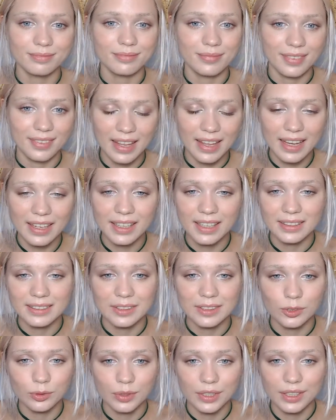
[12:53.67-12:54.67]
That
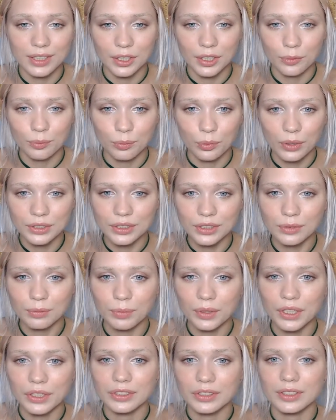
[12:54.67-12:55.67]
is really important
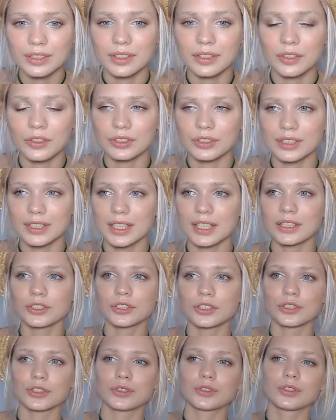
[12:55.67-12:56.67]
because your skin
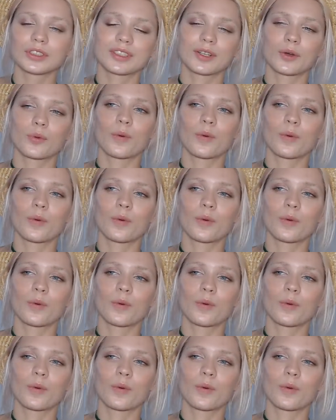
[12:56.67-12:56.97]
should